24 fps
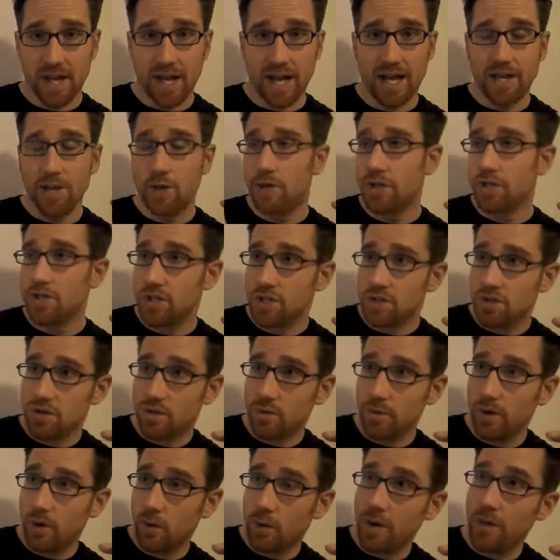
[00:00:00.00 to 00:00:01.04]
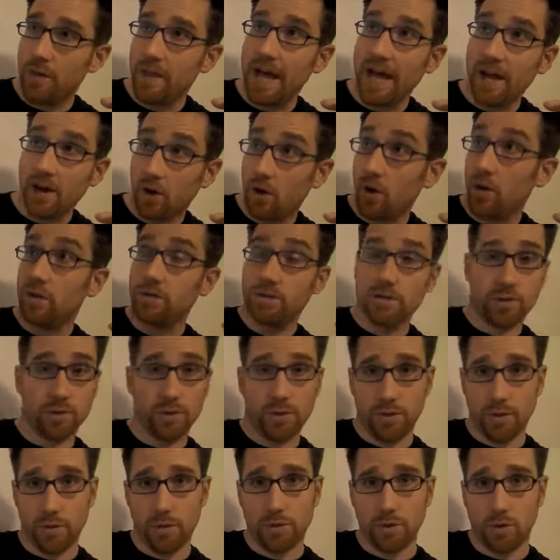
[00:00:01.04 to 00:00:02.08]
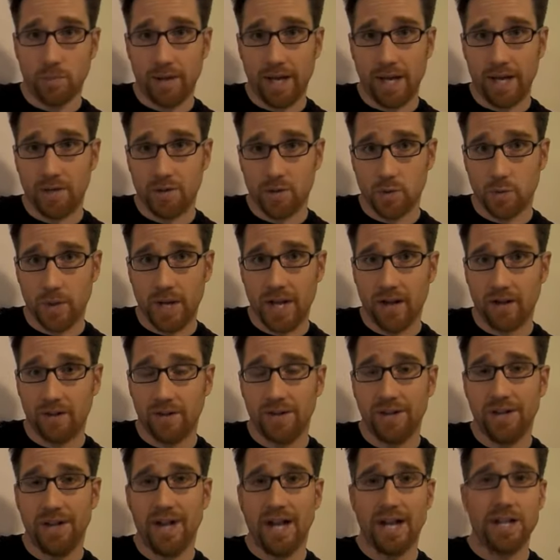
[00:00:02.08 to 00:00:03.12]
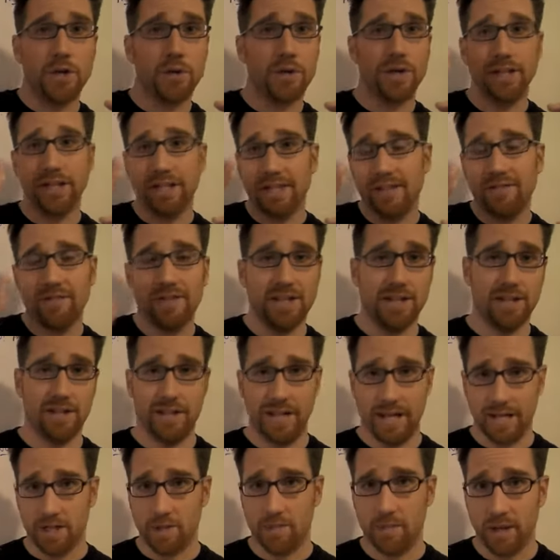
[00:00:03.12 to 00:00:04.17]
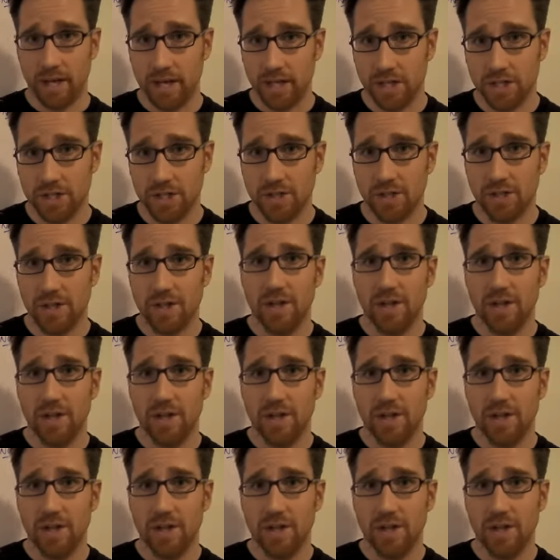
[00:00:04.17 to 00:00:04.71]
and you can just 301 that all to a new domain as well. And you can leave the index page.